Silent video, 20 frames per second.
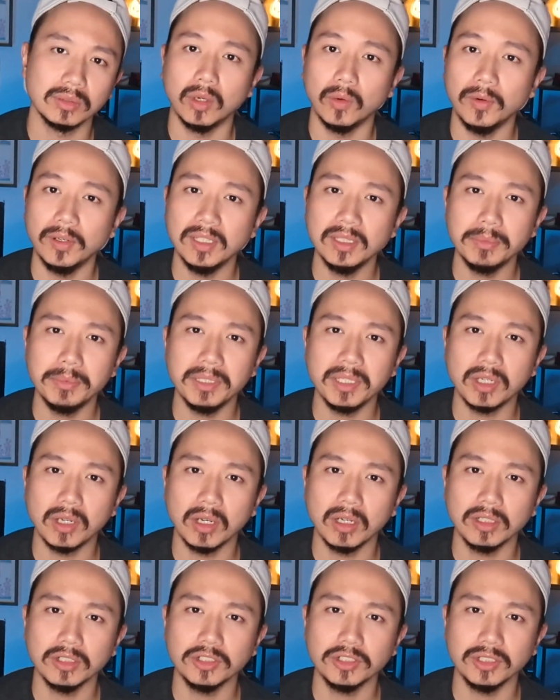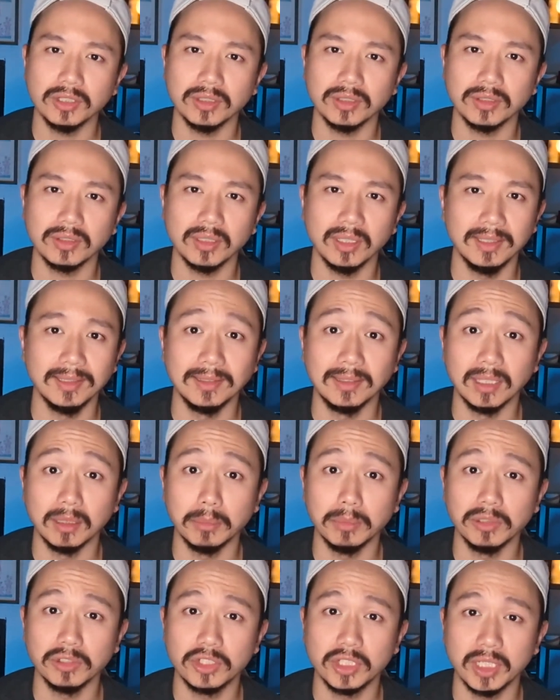always be cautious and
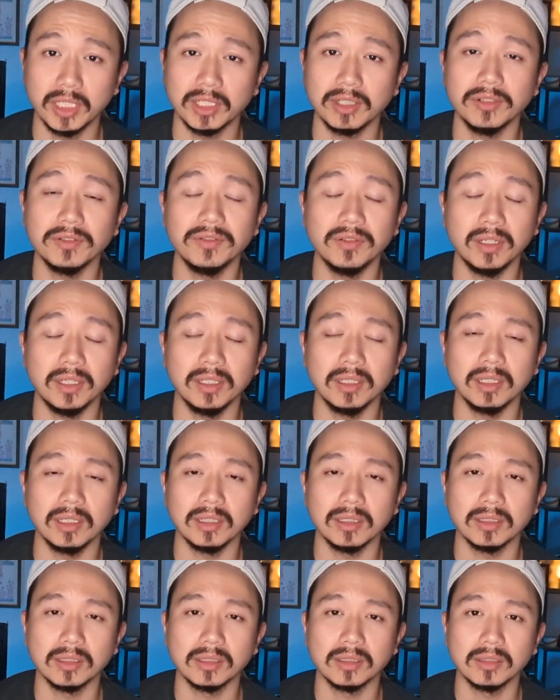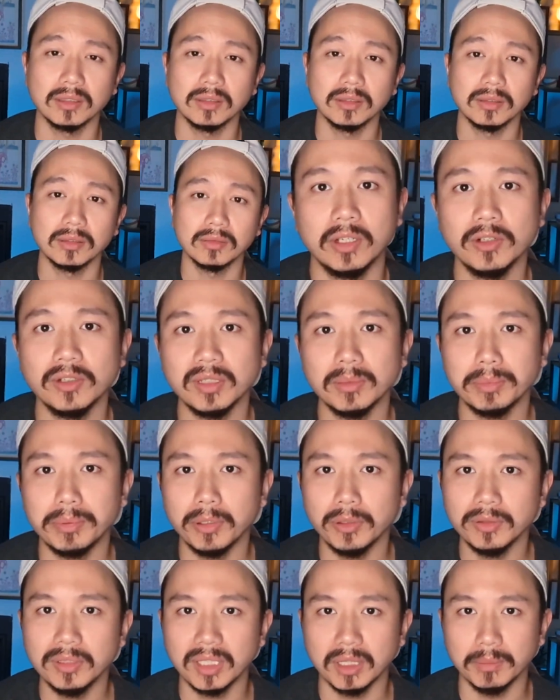double check your findings. Here's a
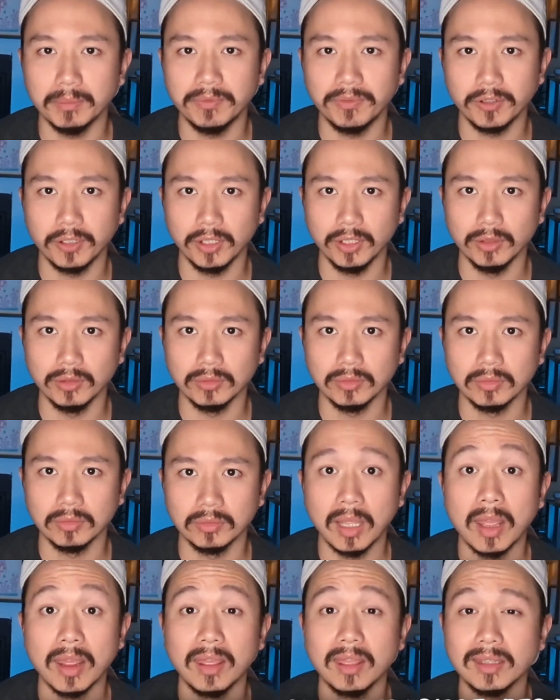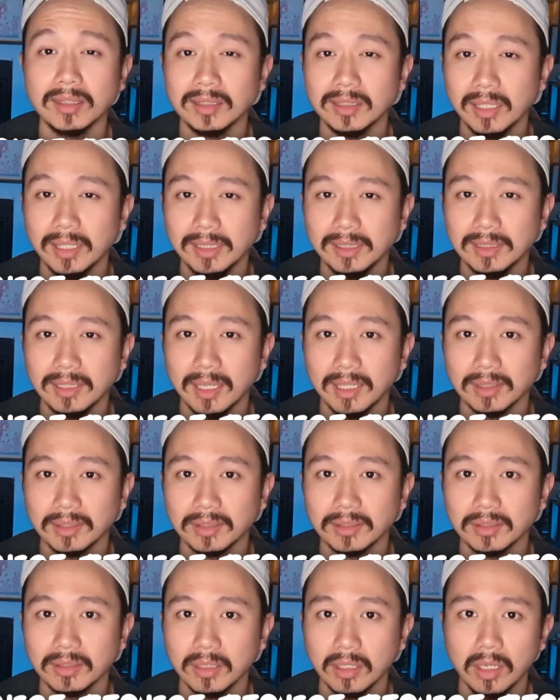pro tip for you: the slice test.